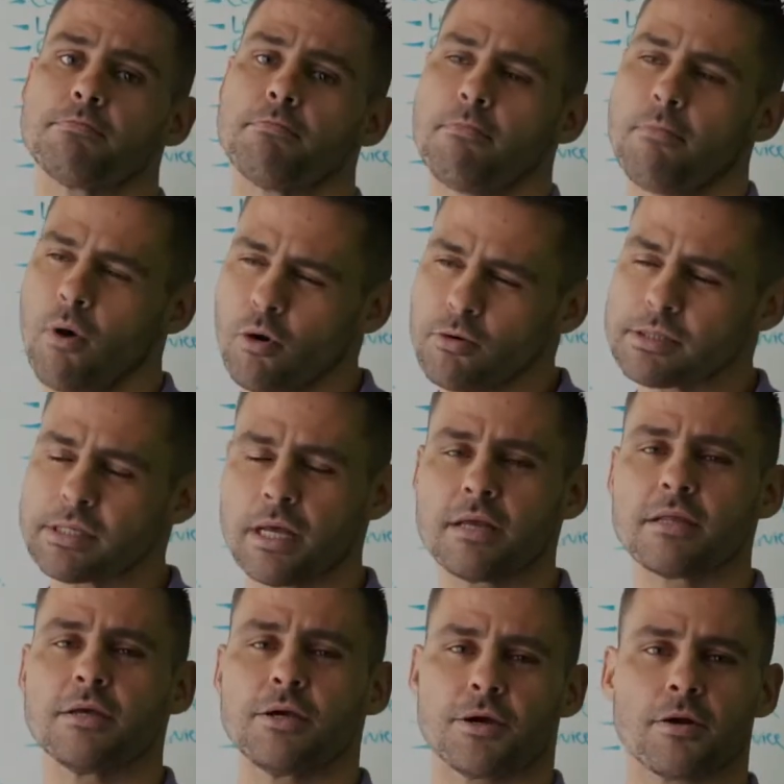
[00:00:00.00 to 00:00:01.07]
most
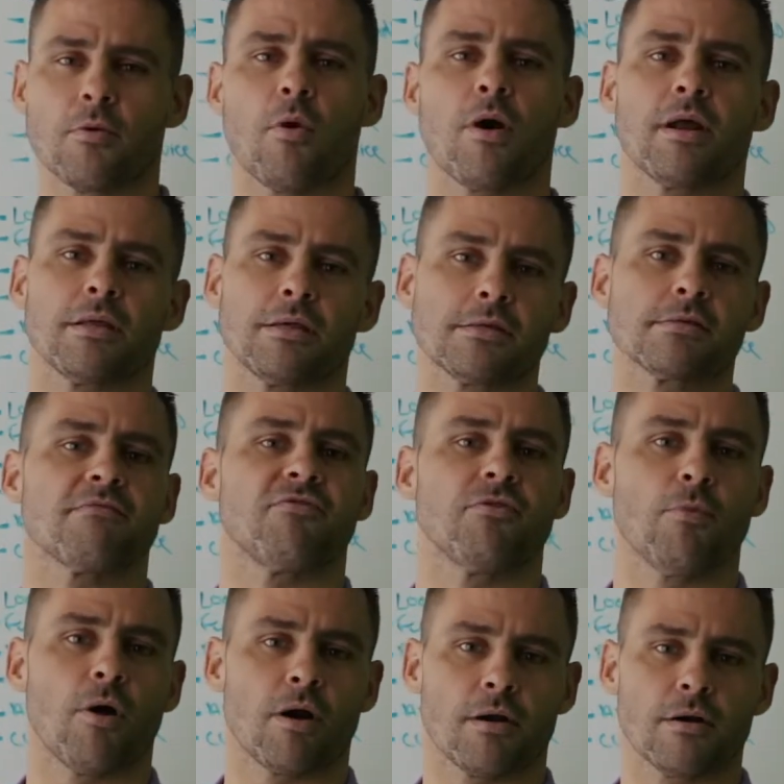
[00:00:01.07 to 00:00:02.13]
likely you're going to want at least a few
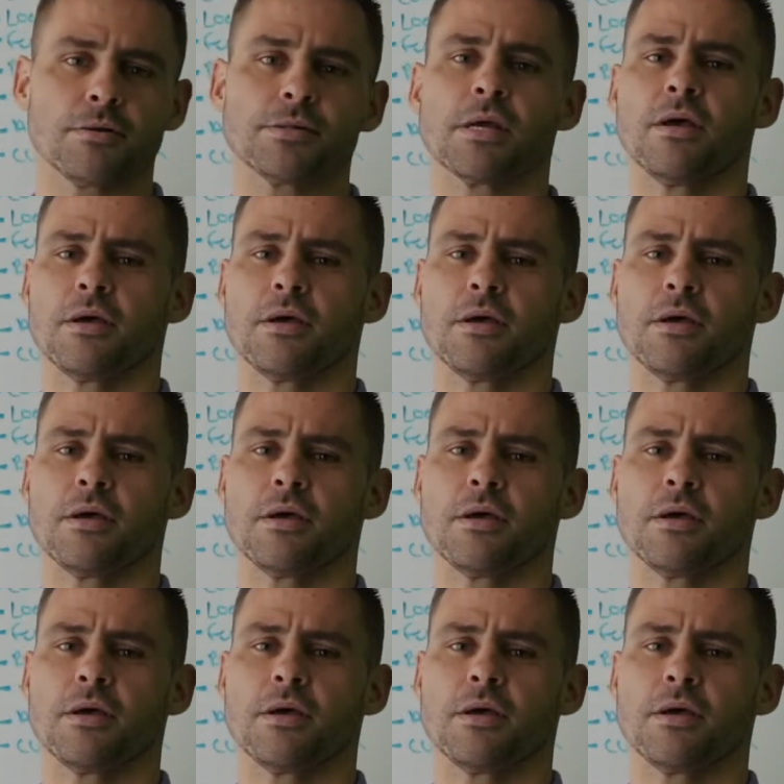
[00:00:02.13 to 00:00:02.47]
monitors